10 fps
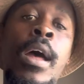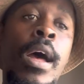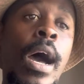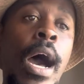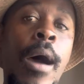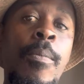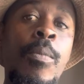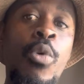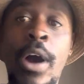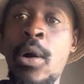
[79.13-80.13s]

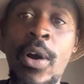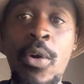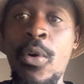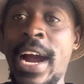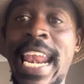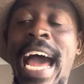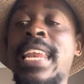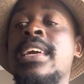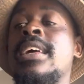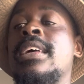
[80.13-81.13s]
Um,
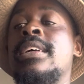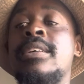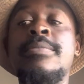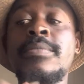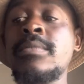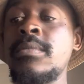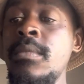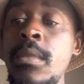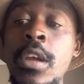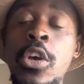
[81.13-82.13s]
mualali.
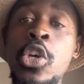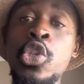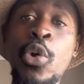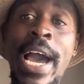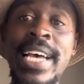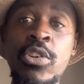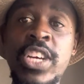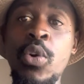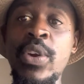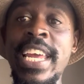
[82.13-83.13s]
So yeah, so
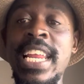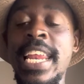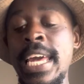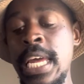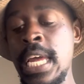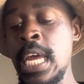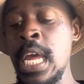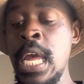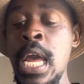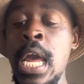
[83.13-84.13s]
Shalulile ne.
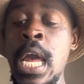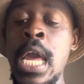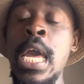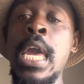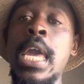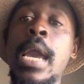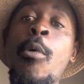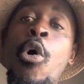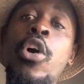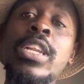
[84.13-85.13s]

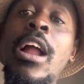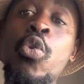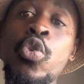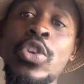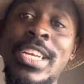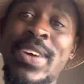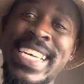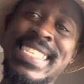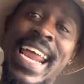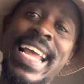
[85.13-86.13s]
Ebo, oh,
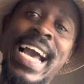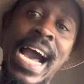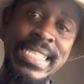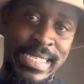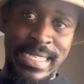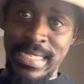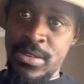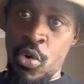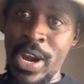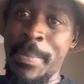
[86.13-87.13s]
three strikers.
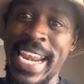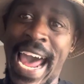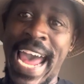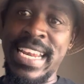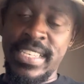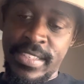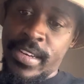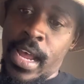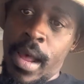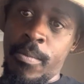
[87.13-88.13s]
On number nine,
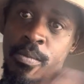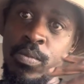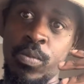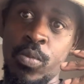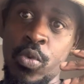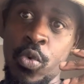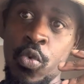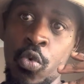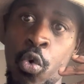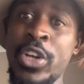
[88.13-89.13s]
um,
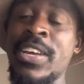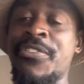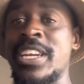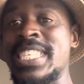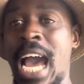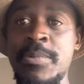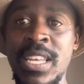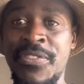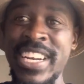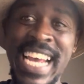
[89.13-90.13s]
we got different types,
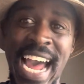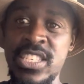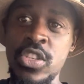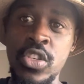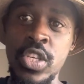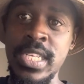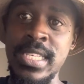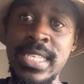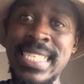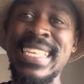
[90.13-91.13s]
different kinds
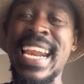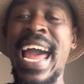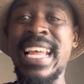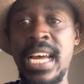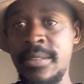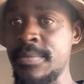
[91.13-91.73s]
of striker.